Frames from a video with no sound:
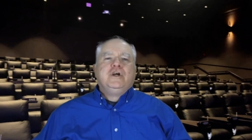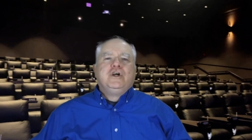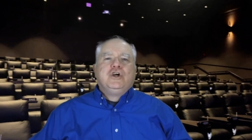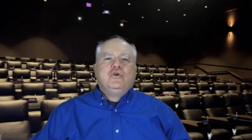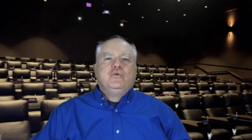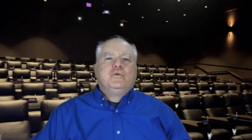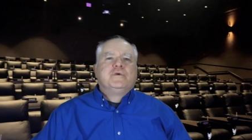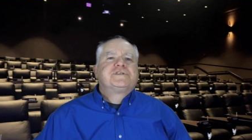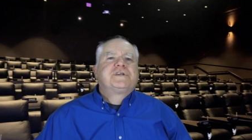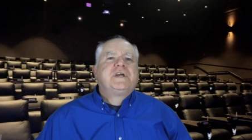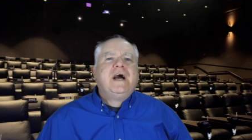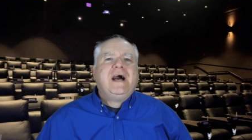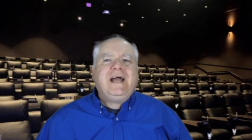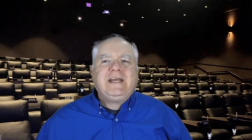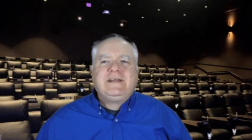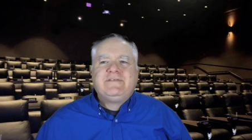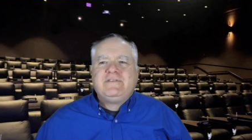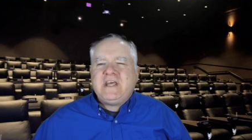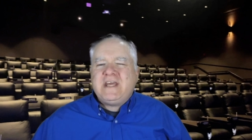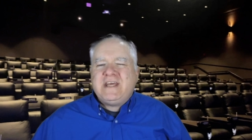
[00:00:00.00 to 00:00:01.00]
who was
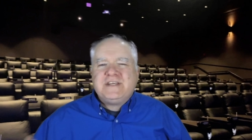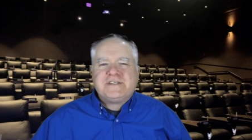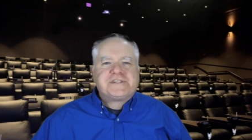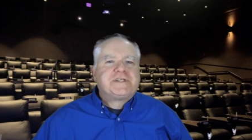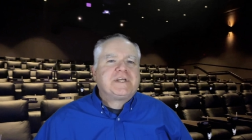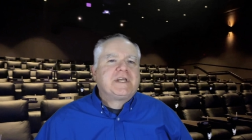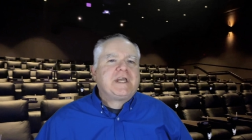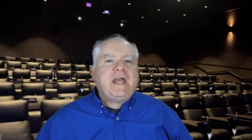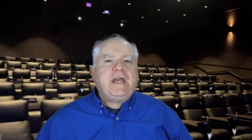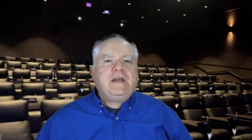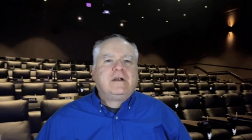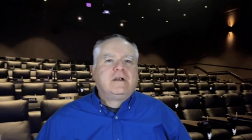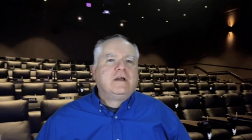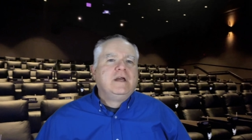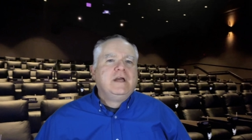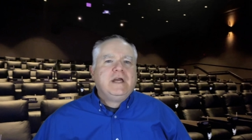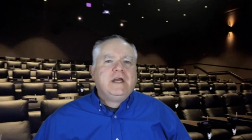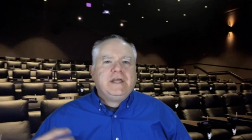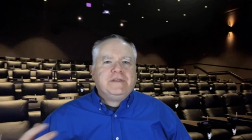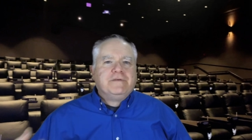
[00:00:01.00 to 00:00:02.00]
kind of the instigator
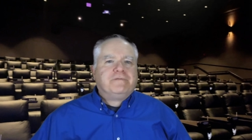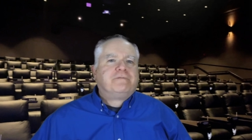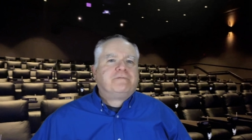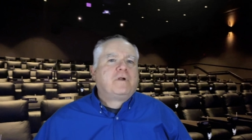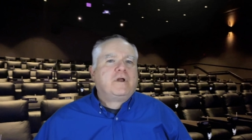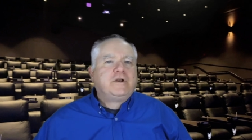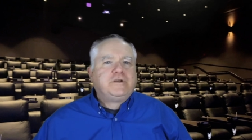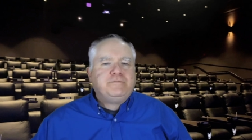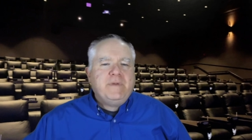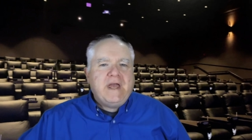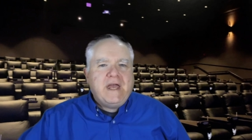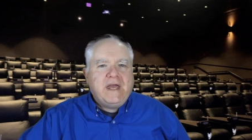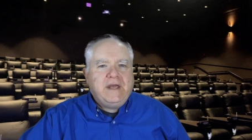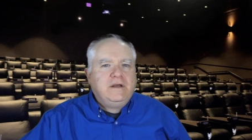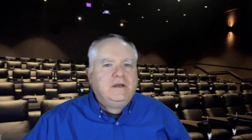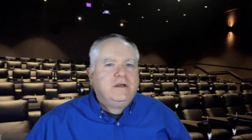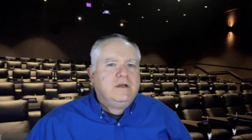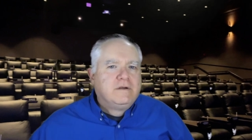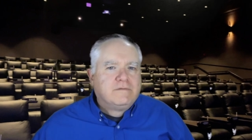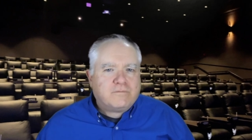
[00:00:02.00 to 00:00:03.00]
and the front man